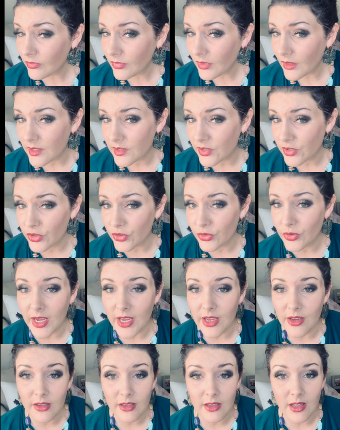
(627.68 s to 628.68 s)
is a
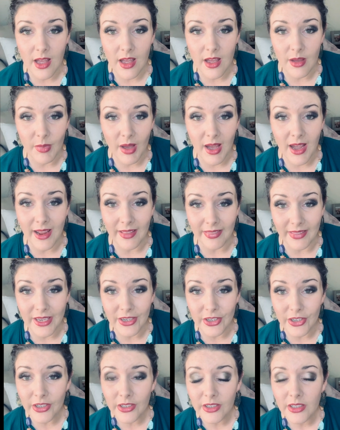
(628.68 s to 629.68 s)
great
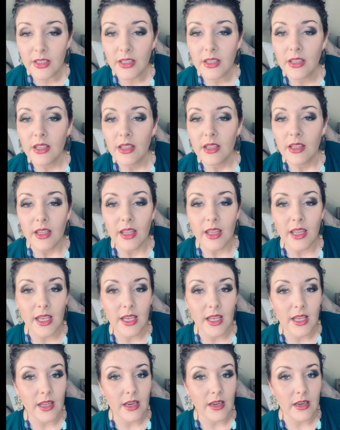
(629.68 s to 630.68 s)
highlighter,
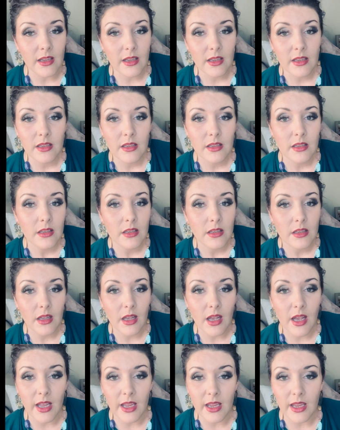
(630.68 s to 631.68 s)
and
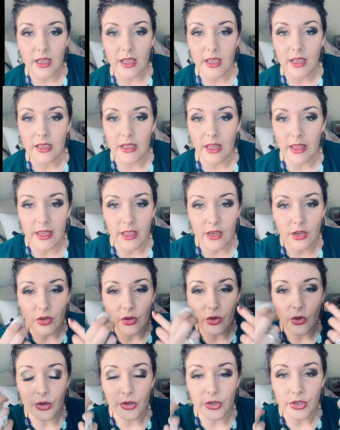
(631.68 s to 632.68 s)
in like inner
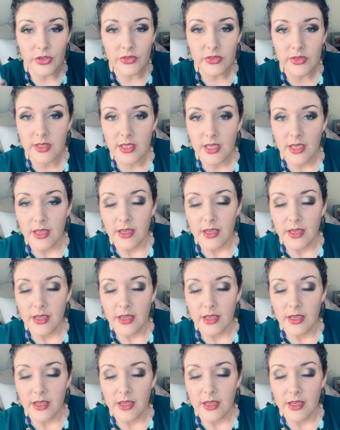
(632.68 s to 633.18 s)
corners.